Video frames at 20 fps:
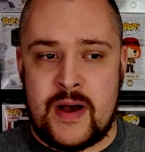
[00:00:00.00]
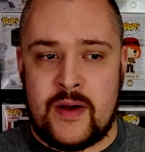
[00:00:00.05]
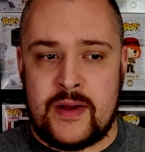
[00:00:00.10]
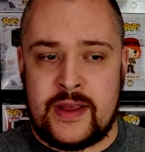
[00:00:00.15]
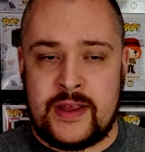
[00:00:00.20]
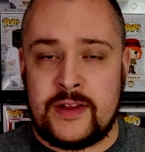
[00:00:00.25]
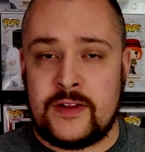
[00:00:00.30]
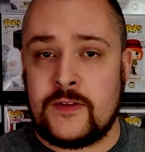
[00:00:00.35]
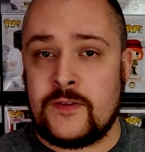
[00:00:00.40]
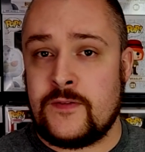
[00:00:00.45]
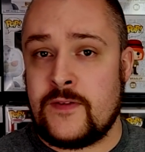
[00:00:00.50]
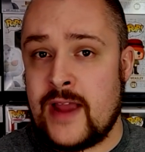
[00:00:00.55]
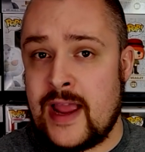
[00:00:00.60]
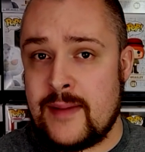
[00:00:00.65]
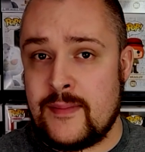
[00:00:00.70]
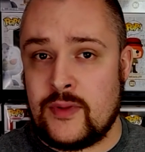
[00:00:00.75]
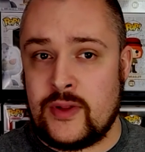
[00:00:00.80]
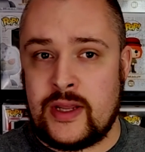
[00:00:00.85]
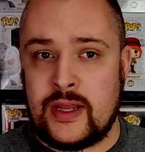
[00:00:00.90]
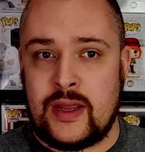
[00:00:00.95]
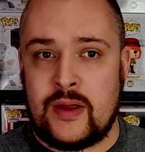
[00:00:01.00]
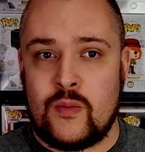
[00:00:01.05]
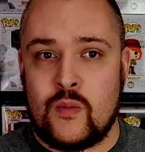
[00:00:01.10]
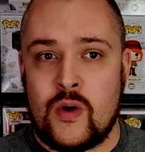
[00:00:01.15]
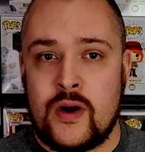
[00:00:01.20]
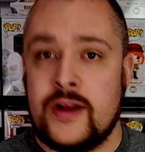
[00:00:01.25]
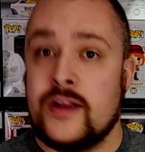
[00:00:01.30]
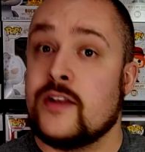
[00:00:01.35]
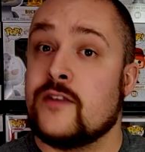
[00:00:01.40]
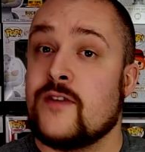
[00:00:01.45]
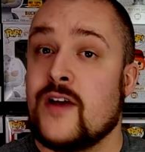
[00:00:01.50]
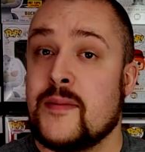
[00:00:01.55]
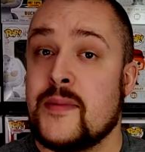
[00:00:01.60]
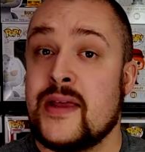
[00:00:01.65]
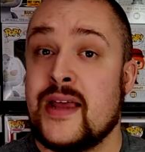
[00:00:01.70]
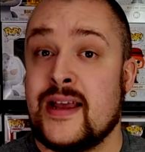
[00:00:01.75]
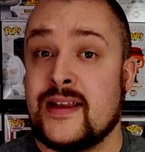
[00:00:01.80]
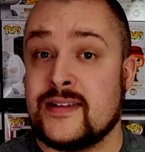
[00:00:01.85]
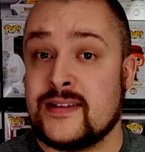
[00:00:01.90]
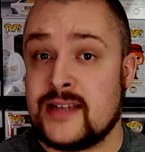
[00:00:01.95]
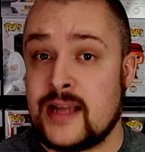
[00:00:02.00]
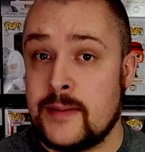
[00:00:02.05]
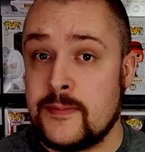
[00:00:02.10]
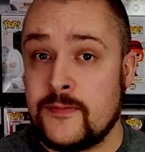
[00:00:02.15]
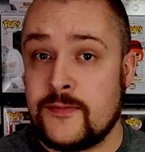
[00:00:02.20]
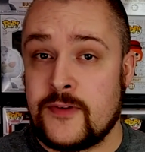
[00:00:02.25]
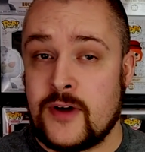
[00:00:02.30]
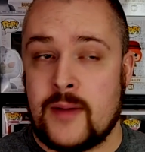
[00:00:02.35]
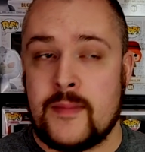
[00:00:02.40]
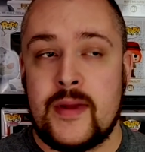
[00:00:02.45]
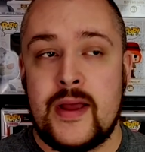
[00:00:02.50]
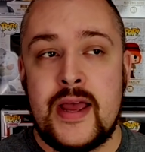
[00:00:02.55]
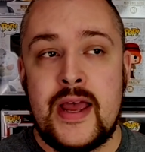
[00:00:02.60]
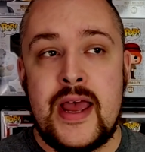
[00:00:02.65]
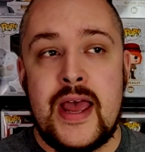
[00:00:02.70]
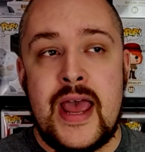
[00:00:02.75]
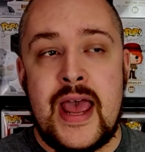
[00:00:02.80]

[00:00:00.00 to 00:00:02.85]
about his family and where his family has come from.